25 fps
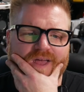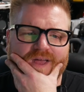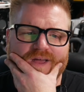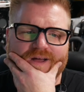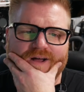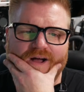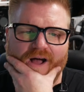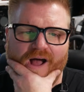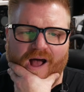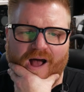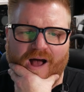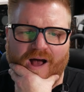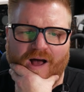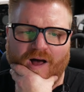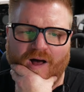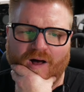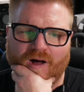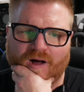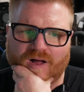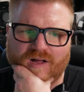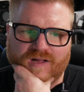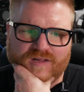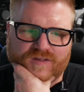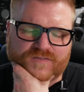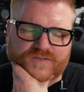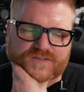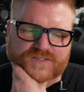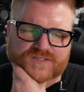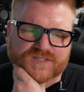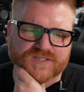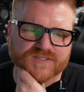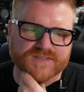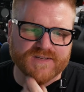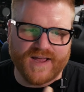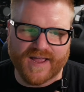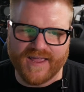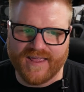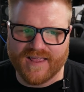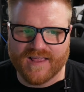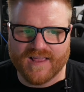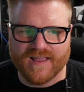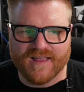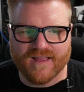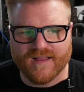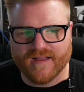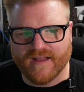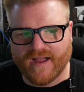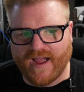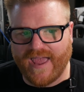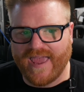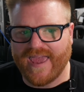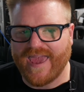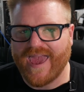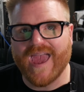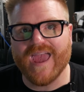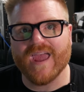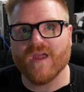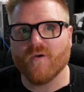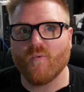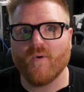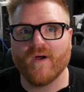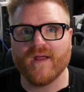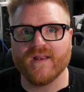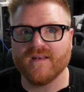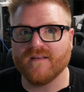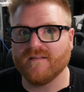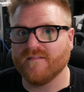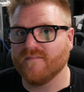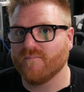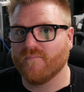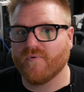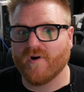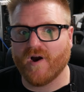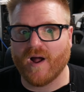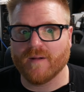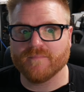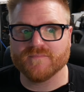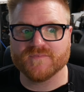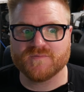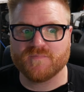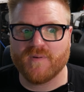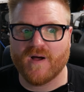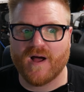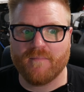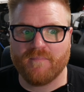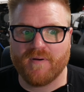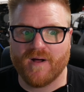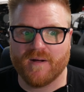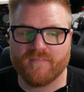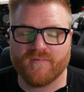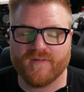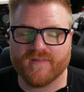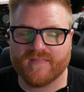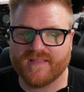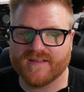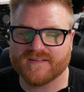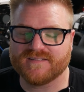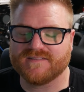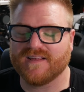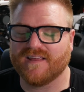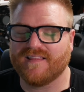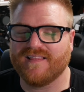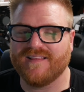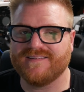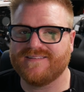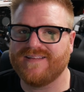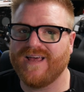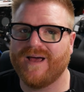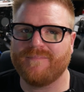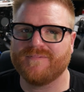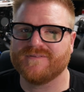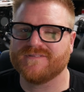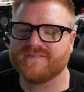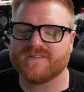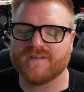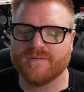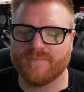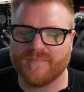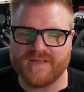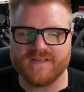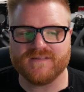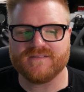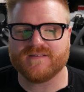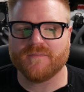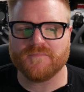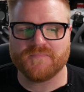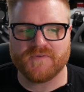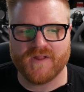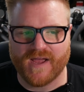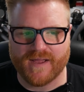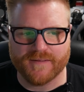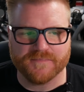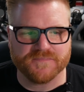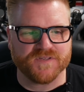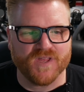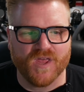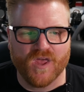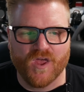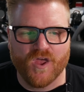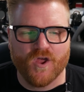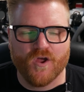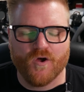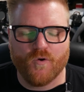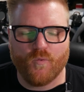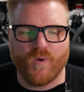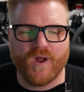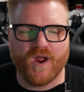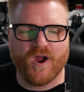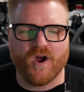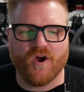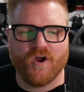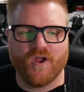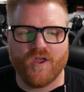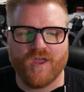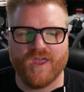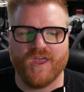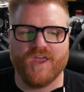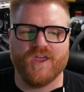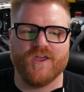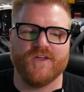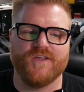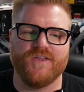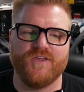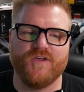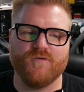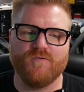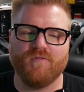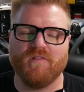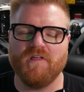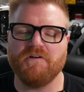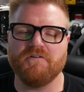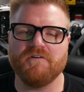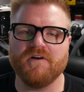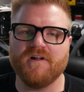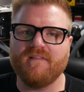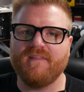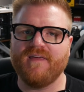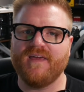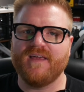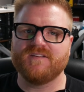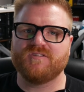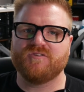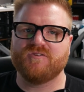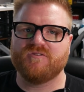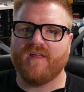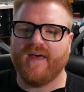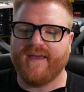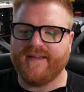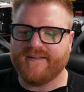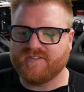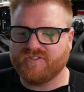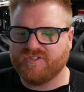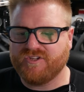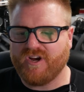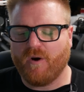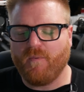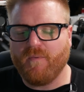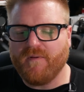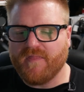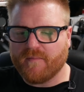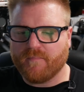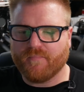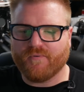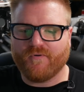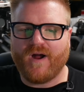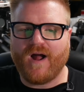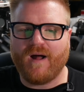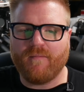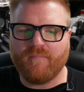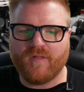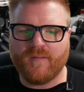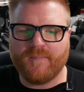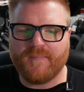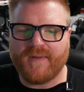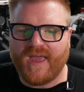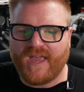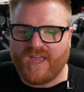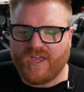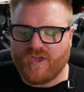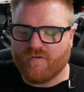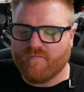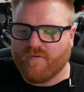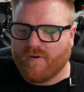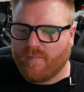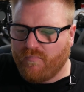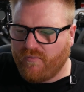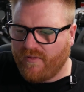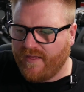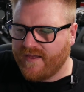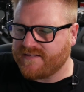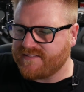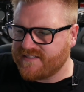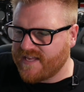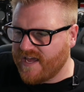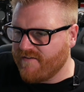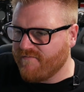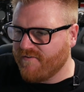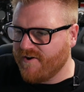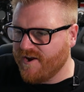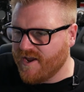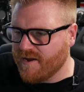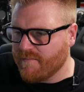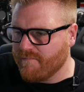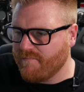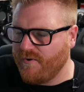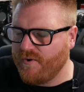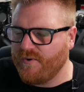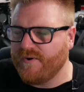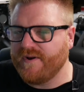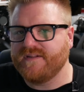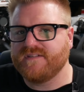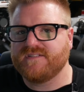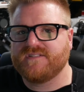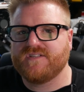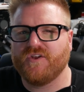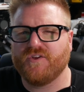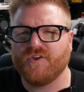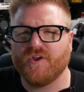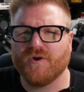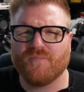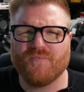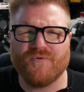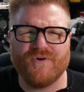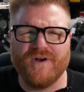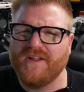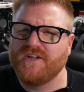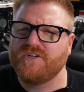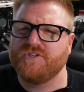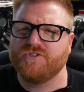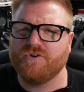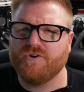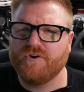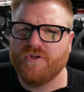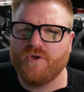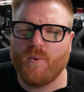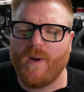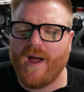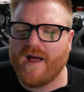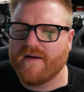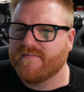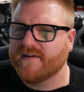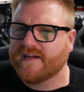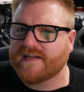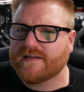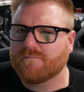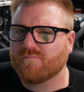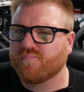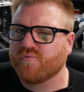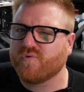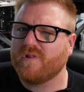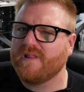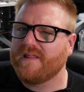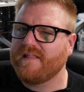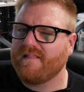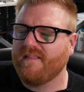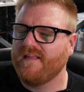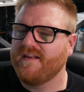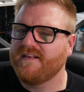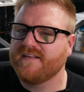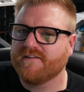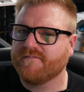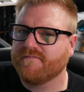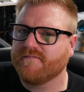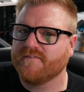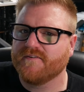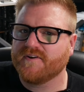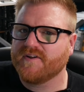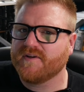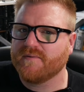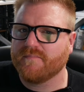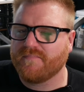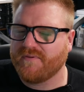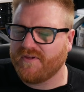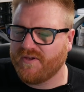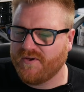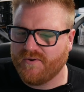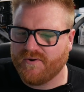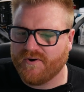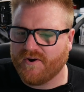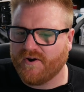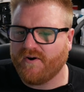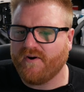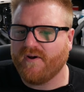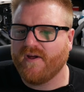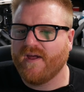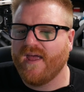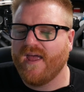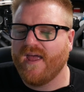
ah, uh, you just I I hate when problems pop up like this. Like this happens to me sometimes, where you literally like start with a problem and you replace every component till you're pretty sure you have a completely different computer